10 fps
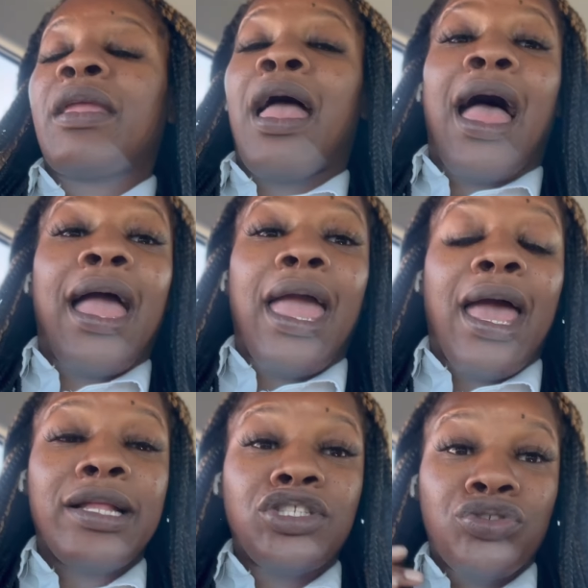
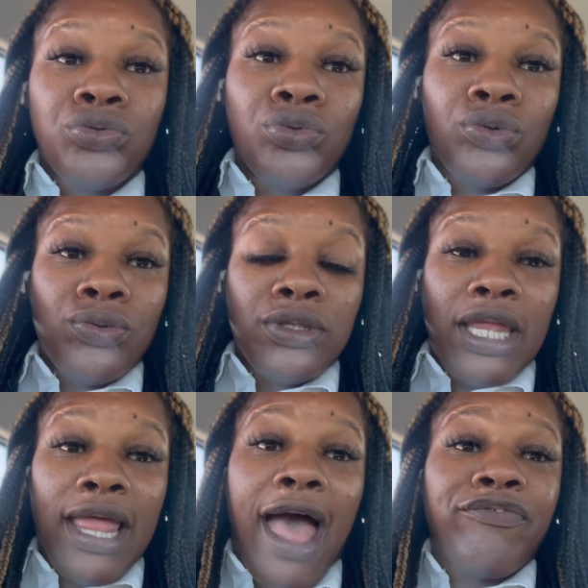had to,
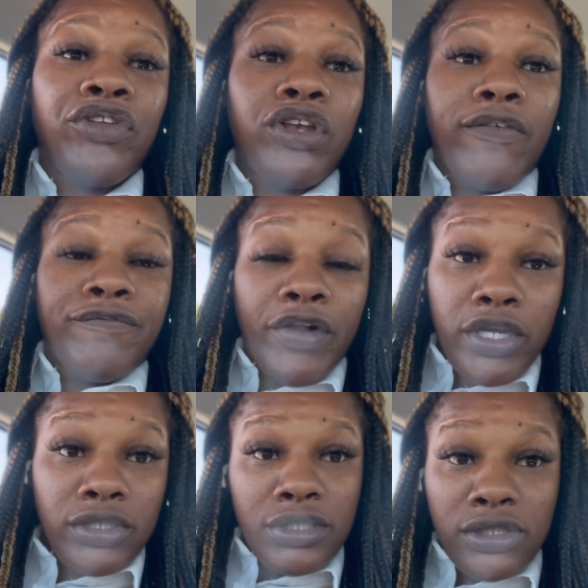after the
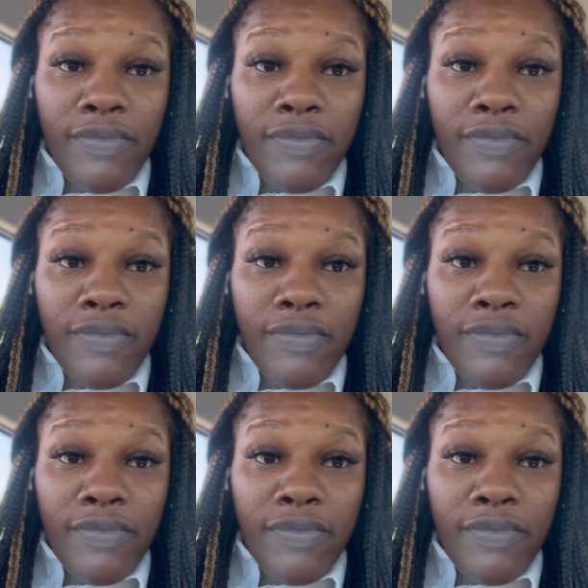first